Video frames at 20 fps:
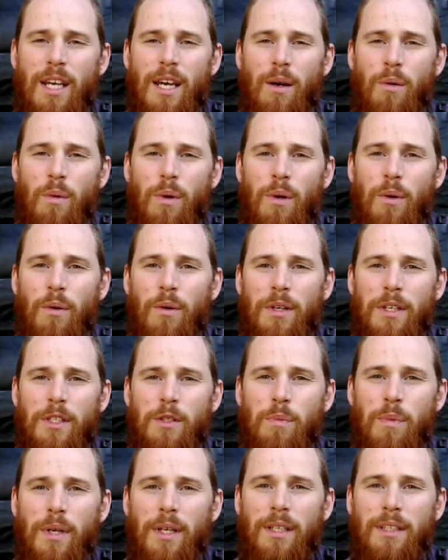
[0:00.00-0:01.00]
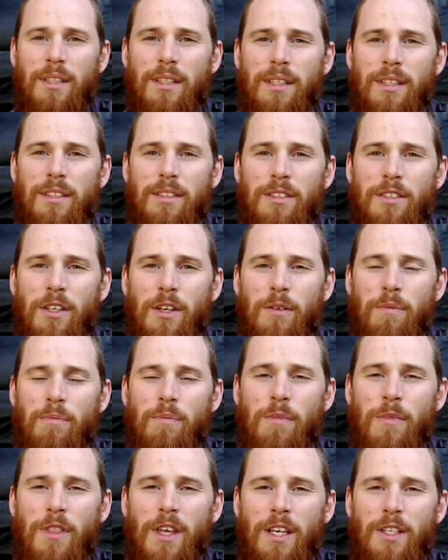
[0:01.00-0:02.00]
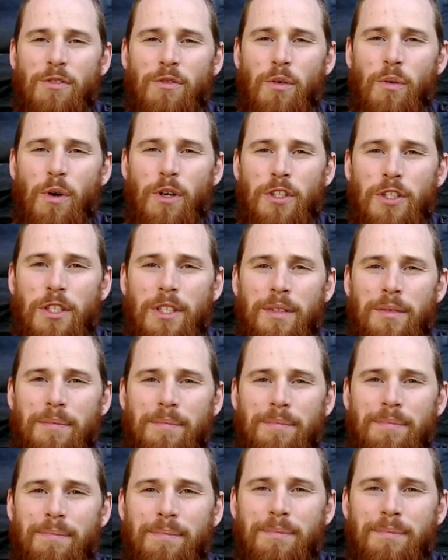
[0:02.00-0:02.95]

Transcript: to how we were expecting. So. Thanks for watching.